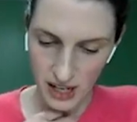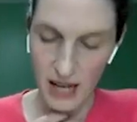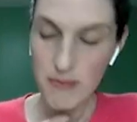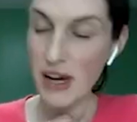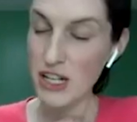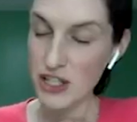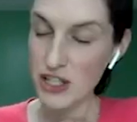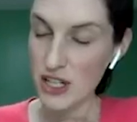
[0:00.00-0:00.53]
I
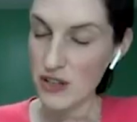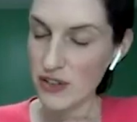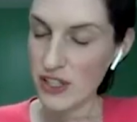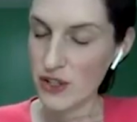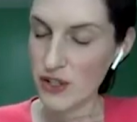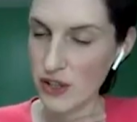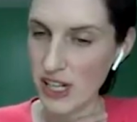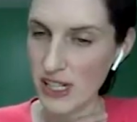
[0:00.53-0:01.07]
mentioned for
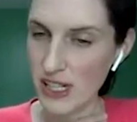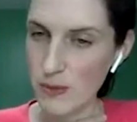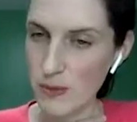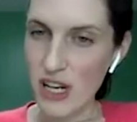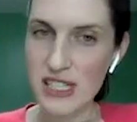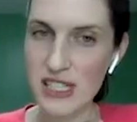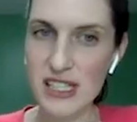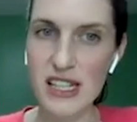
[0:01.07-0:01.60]
the trust
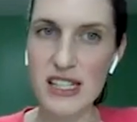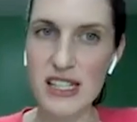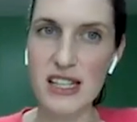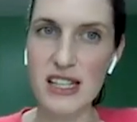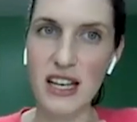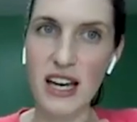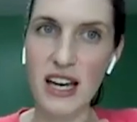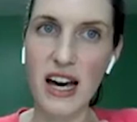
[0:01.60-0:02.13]
process,
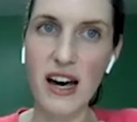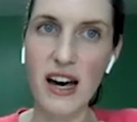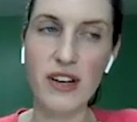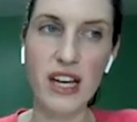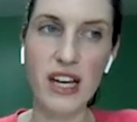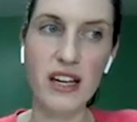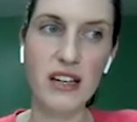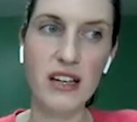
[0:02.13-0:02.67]
like
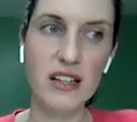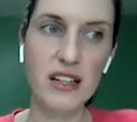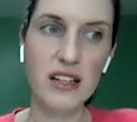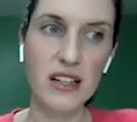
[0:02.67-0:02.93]
having